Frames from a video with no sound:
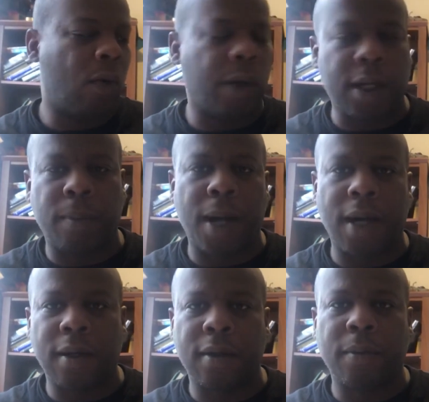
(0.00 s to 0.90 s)
read
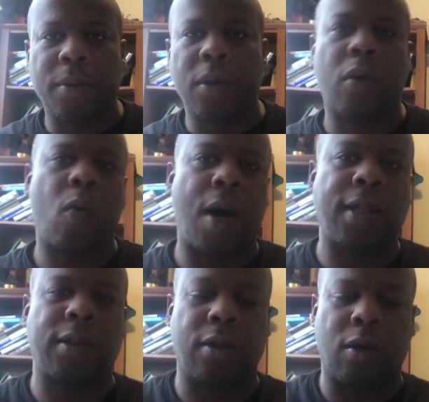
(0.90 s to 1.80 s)
about it in the book,
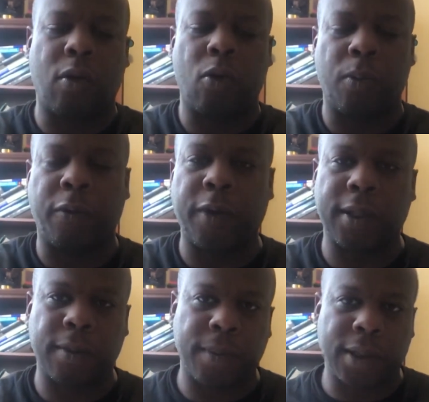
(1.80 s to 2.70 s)
watched the whole
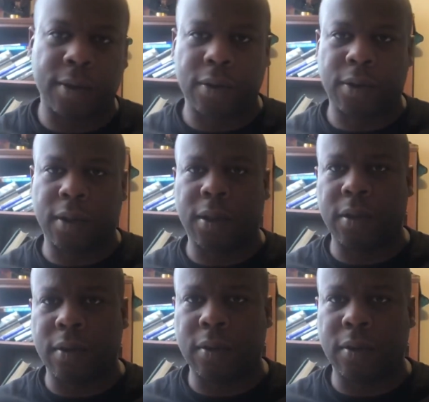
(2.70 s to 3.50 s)
Professor Messer study,